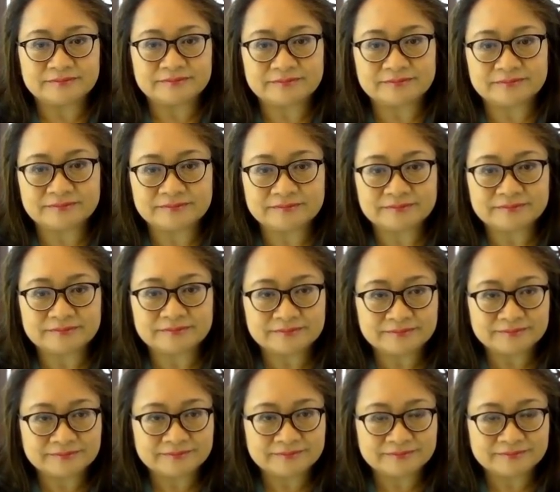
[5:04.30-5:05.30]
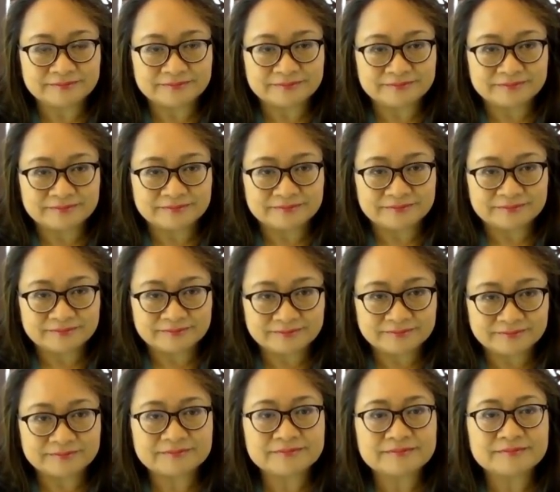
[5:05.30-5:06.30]

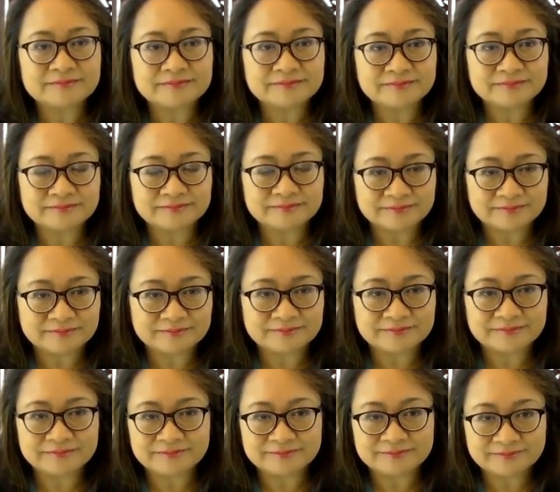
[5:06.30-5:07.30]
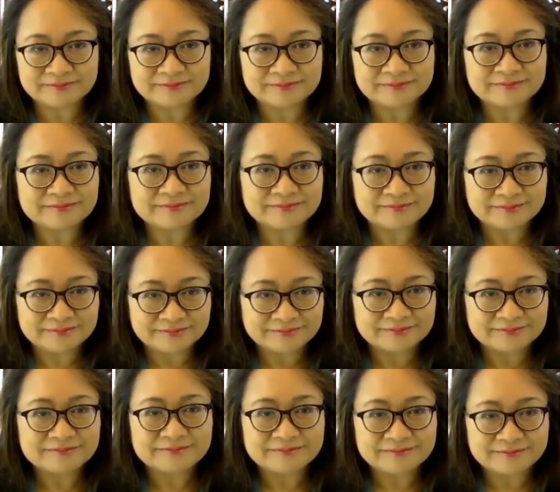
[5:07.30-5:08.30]

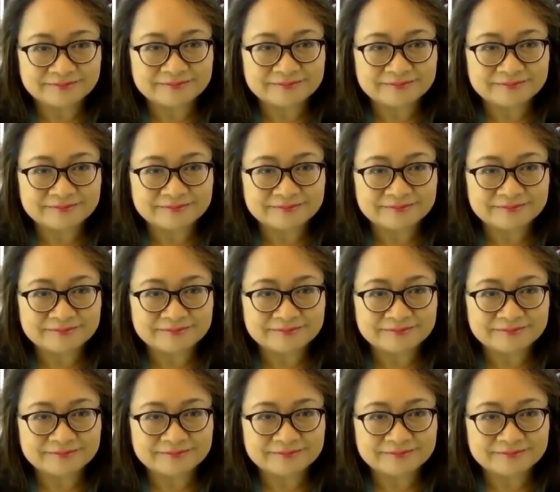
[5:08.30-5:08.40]
The person shown says nothing.